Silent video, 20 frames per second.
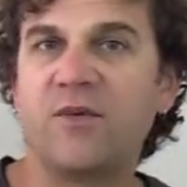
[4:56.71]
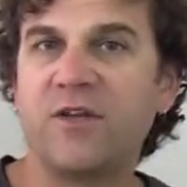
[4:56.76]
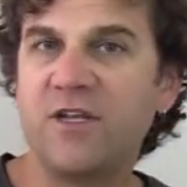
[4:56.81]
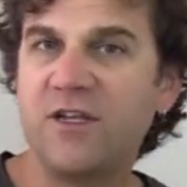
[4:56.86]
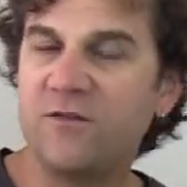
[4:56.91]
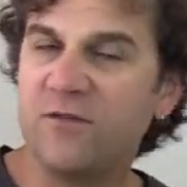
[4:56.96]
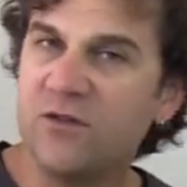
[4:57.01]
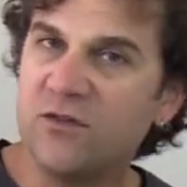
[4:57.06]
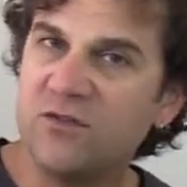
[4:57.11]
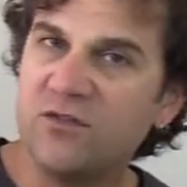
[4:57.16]
But
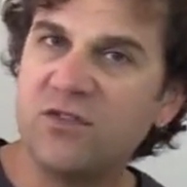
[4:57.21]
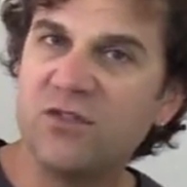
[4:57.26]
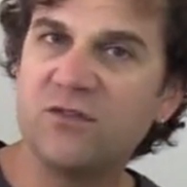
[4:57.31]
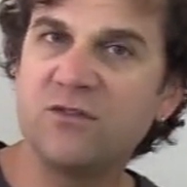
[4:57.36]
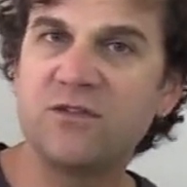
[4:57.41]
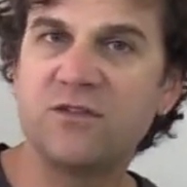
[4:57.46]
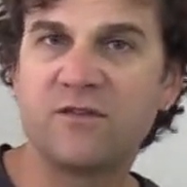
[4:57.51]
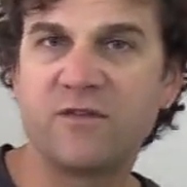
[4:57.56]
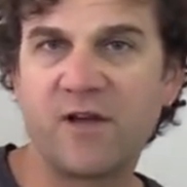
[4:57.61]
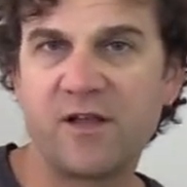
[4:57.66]
if you
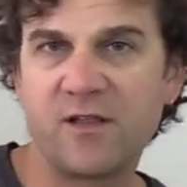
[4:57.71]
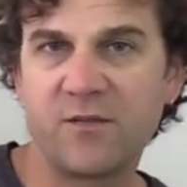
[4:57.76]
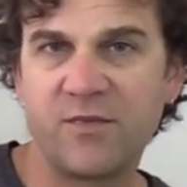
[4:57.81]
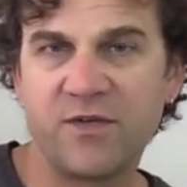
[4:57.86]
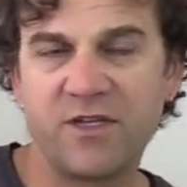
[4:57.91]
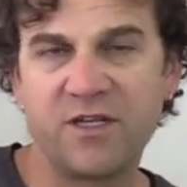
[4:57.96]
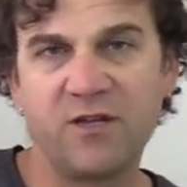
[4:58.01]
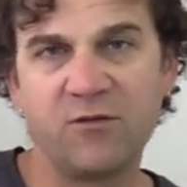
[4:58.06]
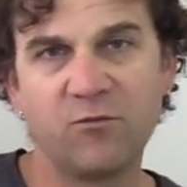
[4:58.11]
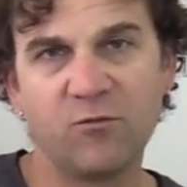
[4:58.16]
do develop
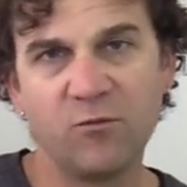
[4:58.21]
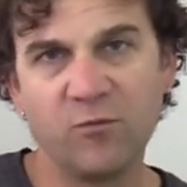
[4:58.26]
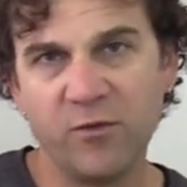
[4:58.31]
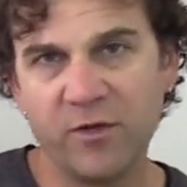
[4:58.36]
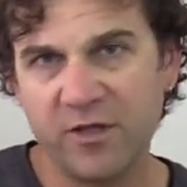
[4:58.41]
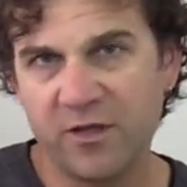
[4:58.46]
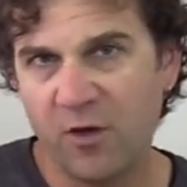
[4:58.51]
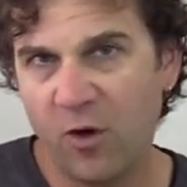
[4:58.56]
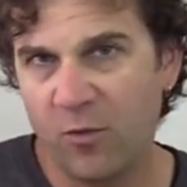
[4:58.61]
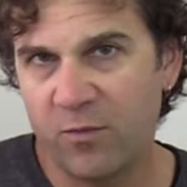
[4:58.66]
it, it
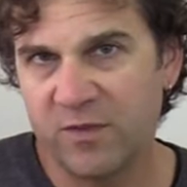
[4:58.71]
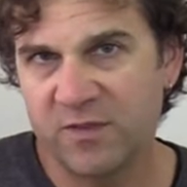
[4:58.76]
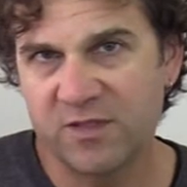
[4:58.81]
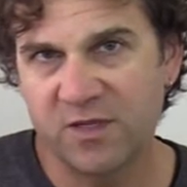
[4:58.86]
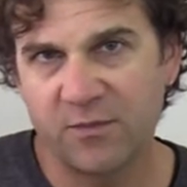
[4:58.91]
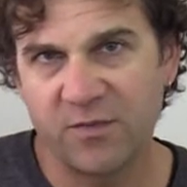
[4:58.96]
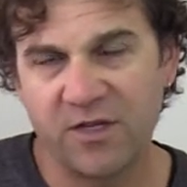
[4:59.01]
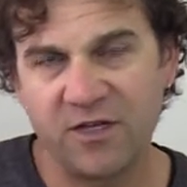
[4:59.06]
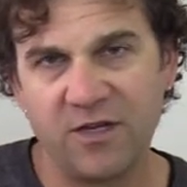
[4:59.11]
really opens up